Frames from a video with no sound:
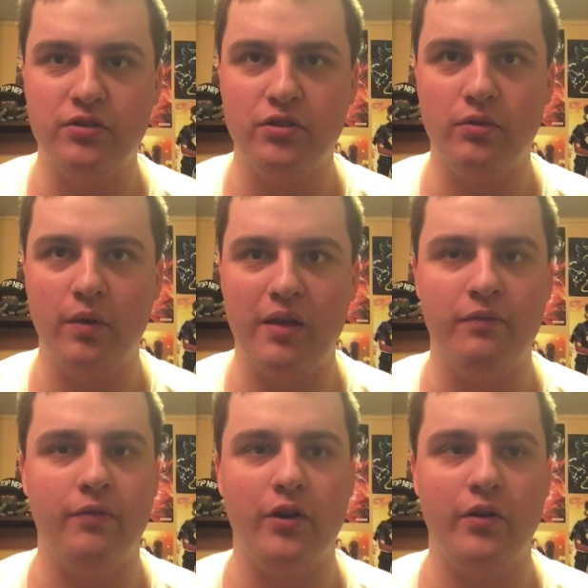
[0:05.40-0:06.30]
do a
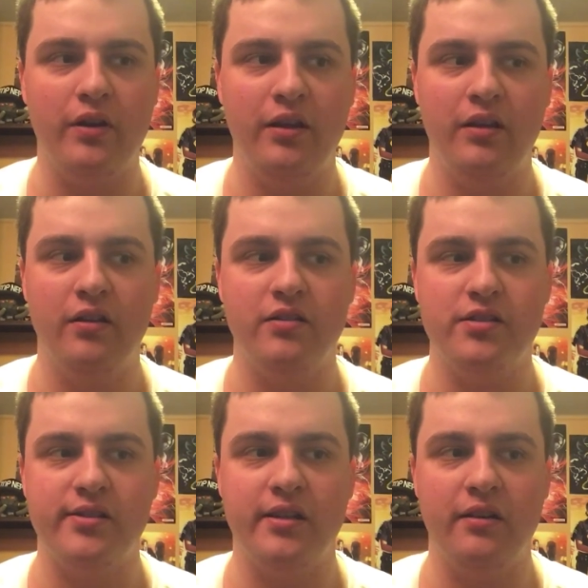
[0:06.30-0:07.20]
very
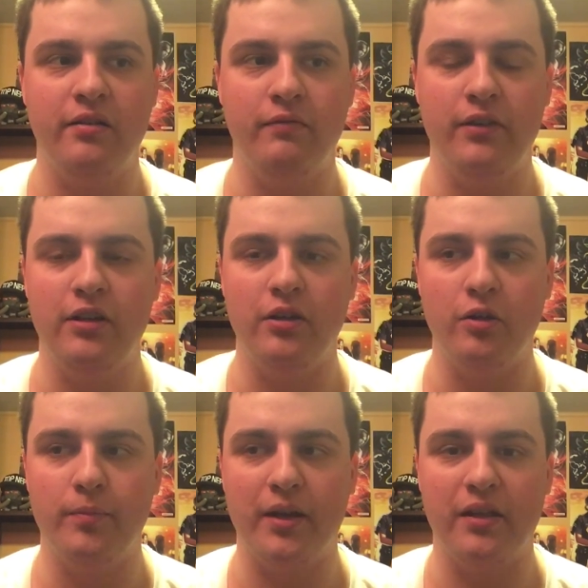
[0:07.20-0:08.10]
sudden
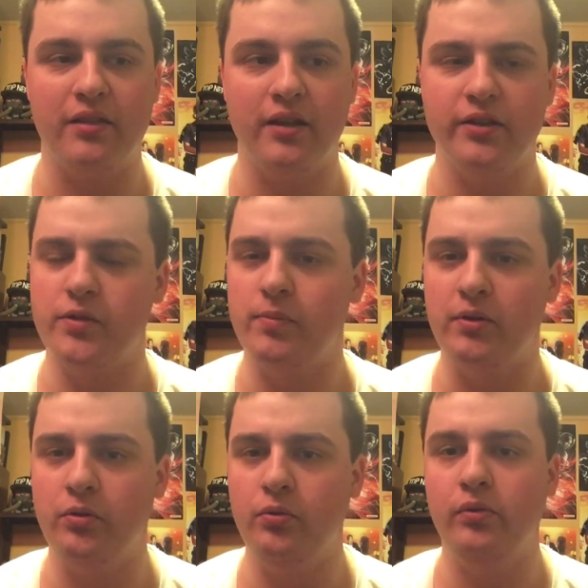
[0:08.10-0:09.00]
video, but I thought this would be
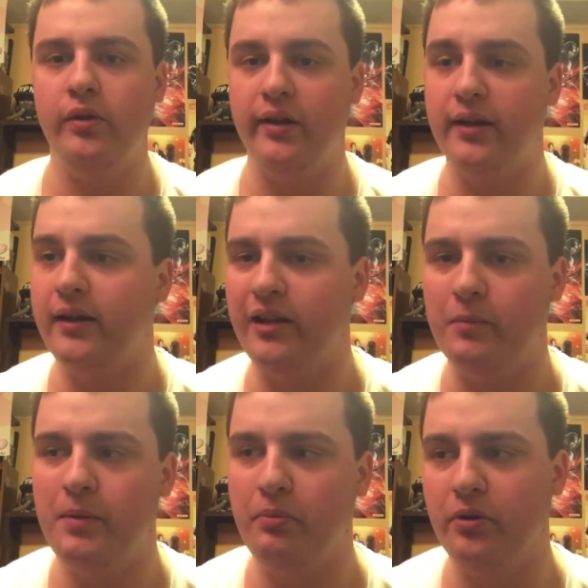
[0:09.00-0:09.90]
cool, and not a lot
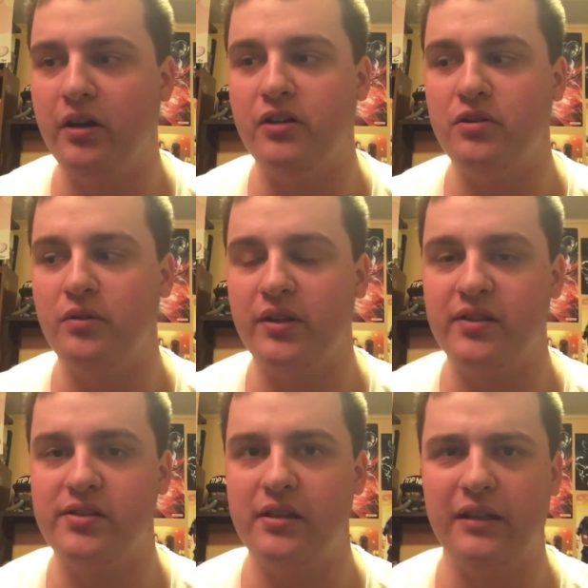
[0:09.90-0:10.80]
of people are going to do
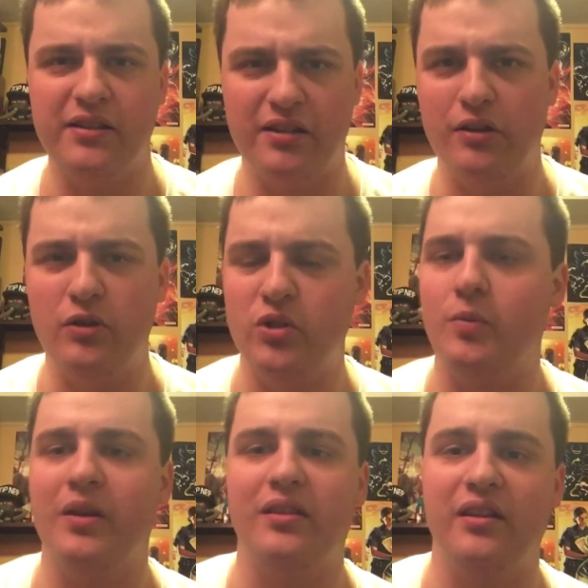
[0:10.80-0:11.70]
this, at least on
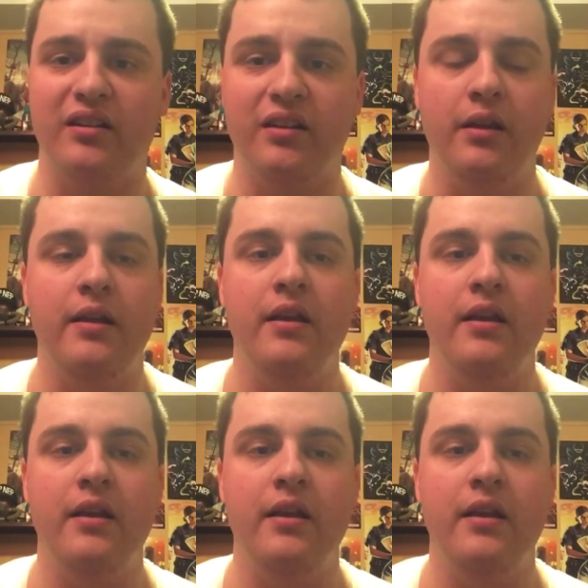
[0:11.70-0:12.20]
YouTube, I think.